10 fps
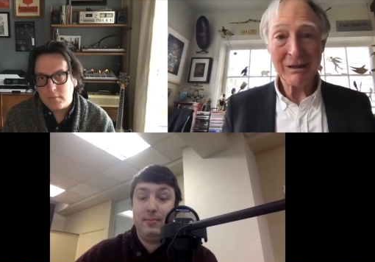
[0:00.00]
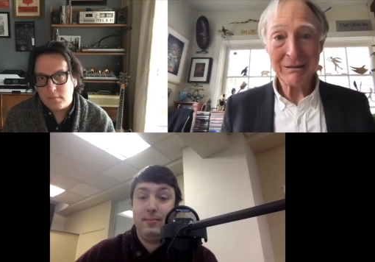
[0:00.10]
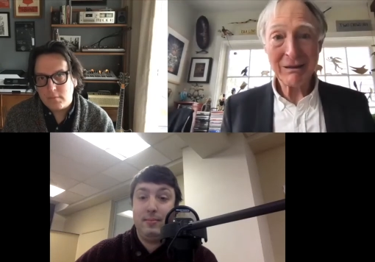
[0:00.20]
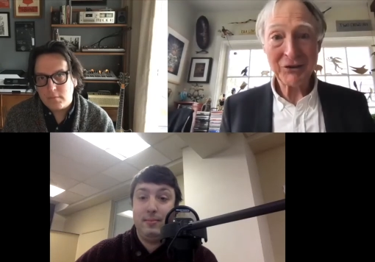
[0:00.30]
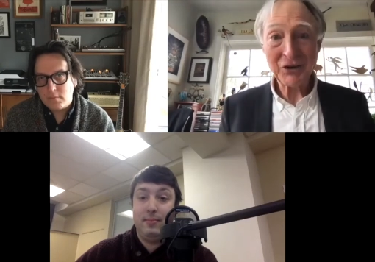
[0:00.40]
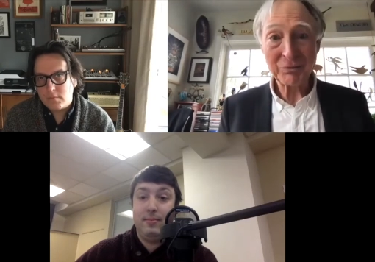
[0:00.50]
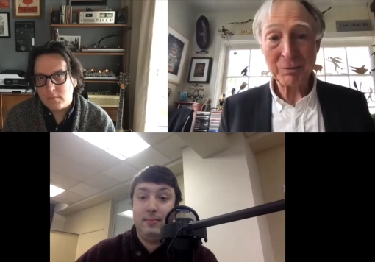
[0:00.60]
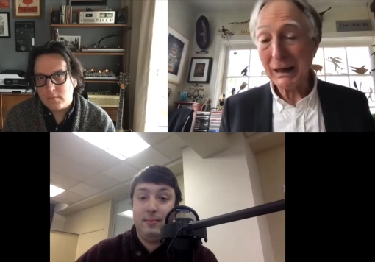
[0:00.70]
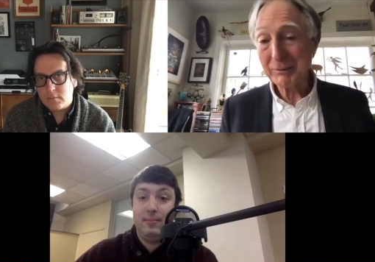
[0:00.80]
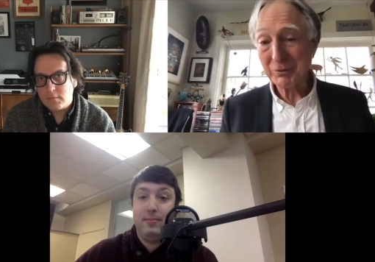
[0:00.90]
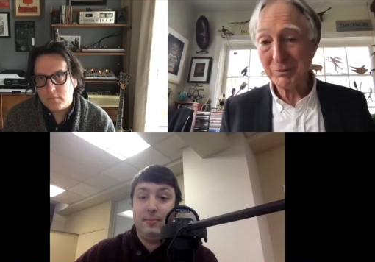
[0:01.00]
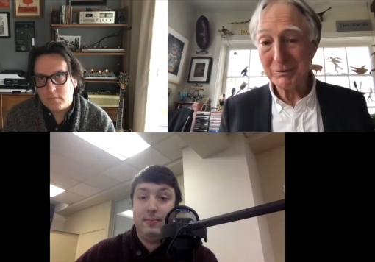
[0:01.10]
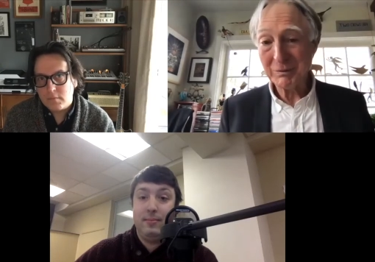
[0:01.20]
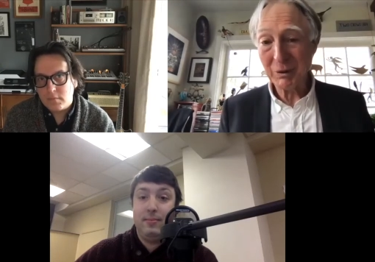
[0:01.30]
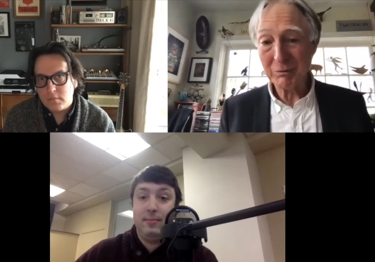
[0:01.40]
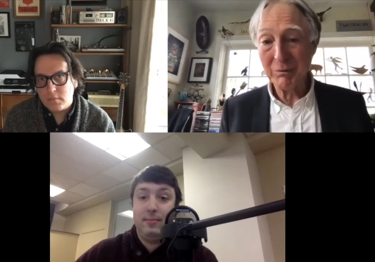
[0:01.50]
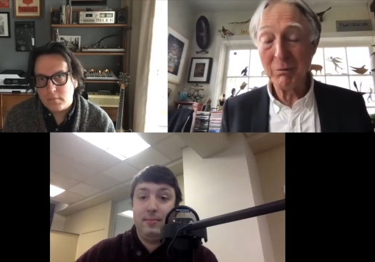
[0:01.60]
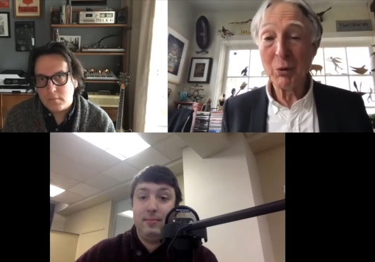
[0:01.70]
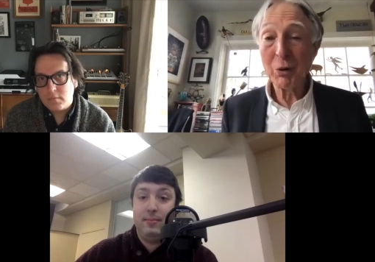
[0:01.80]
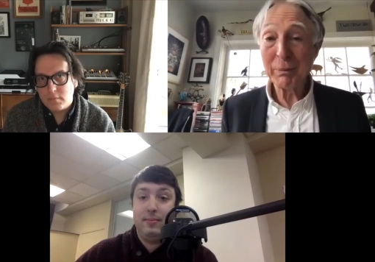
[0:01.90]
Speaker 1: this is perhaps more
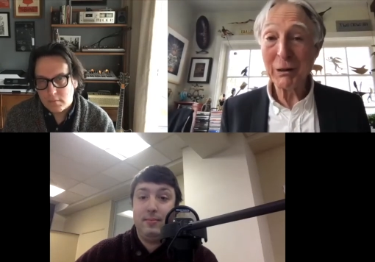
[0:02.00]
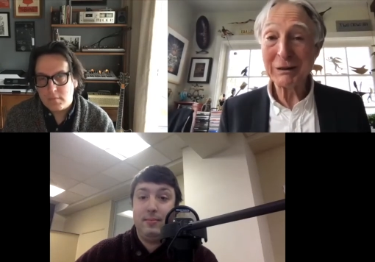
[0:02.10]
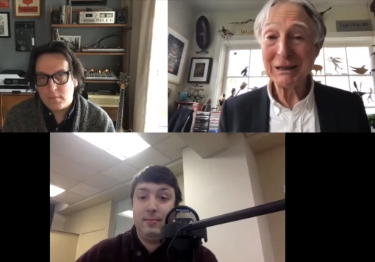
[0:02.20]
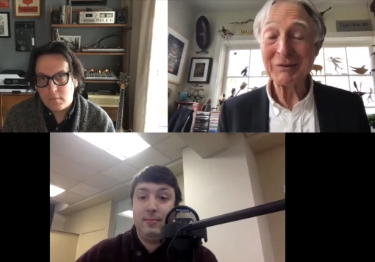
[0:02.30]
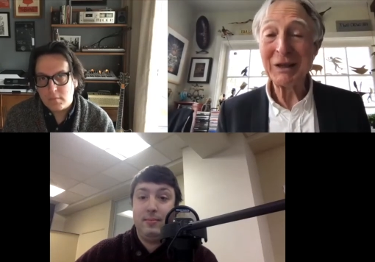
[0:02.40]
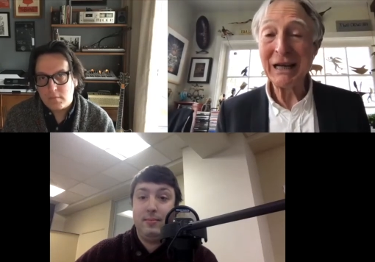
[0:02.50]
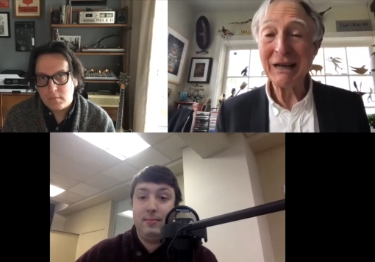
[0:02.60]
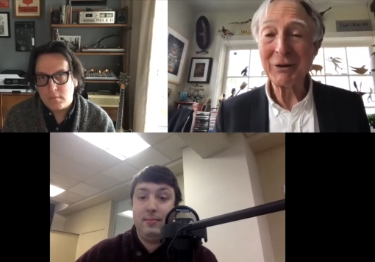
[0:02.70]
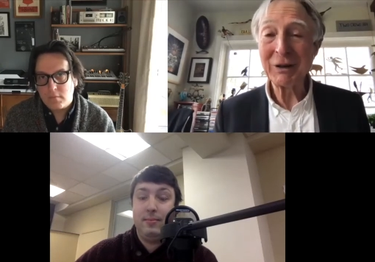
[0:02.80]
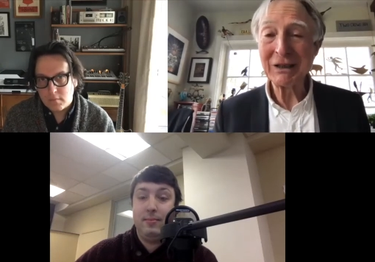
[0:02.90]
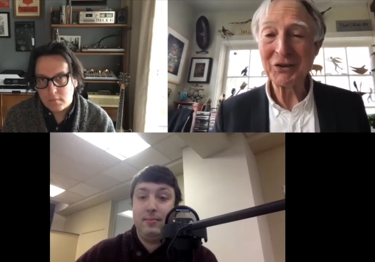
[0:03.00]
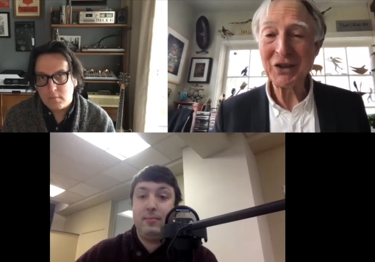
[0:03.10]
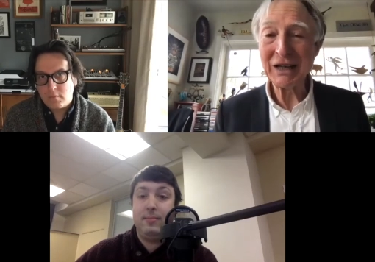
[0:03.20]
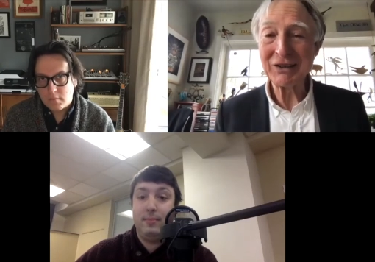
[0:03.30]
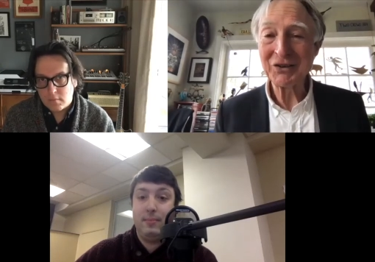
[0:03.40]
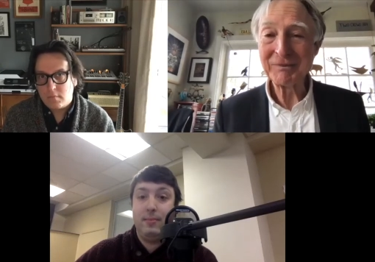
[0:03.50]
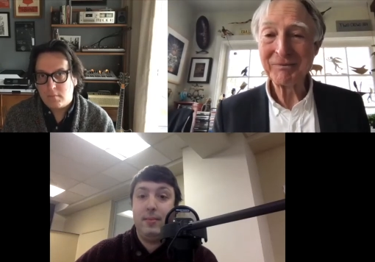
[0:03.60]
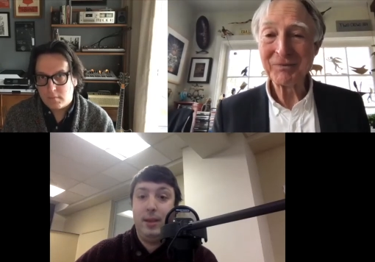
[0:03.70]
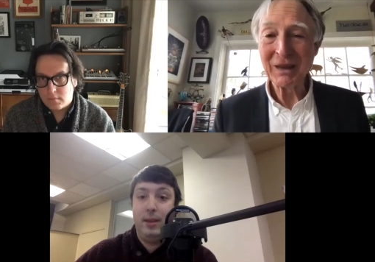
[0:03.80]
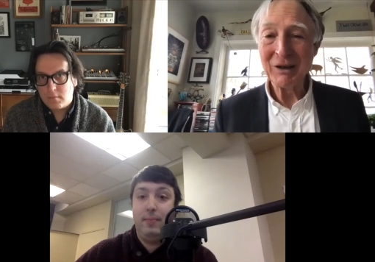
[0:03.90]
pertinent than ever in a sense,
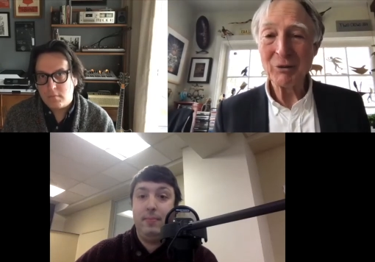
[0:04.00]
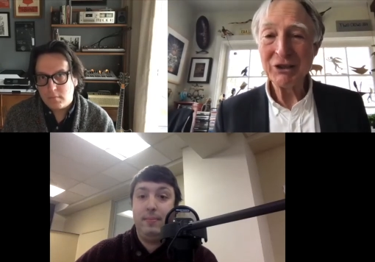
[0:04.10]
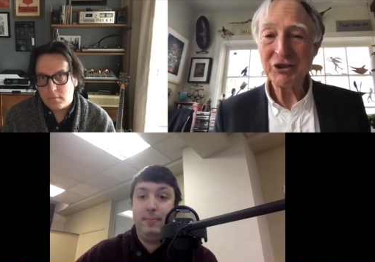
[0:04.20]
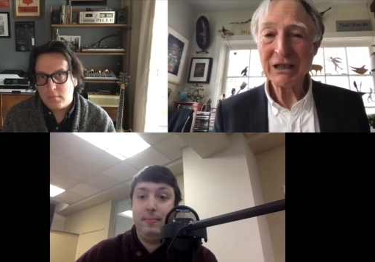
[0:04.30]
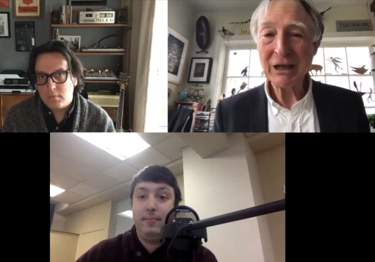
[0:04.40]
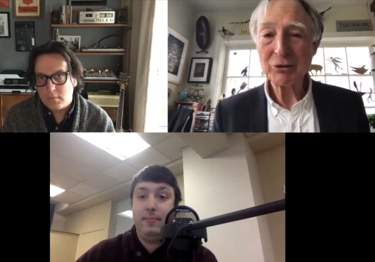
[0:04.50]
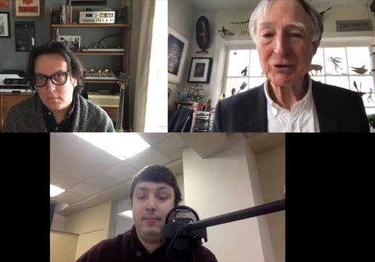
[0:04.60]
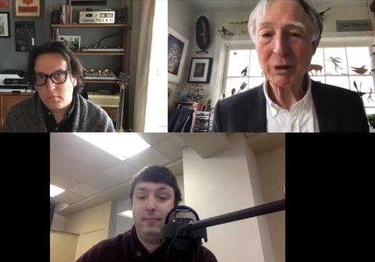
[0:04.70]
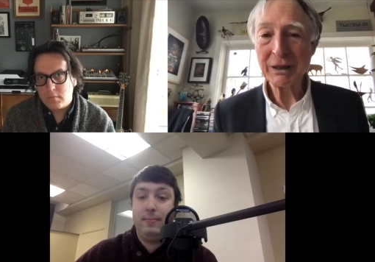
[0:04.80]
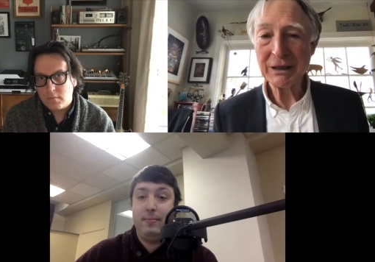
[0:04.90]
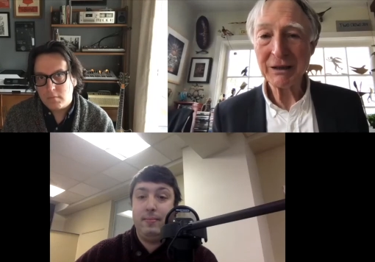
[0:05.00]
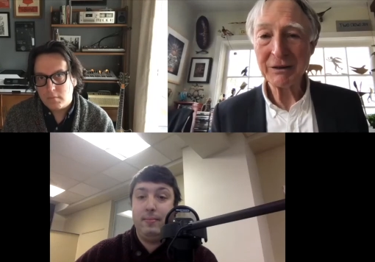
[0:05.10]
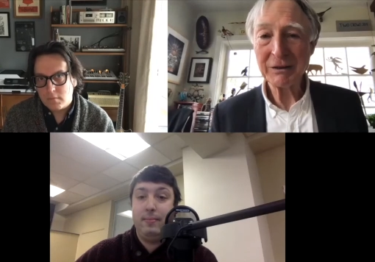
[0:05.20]
reaching out to one another.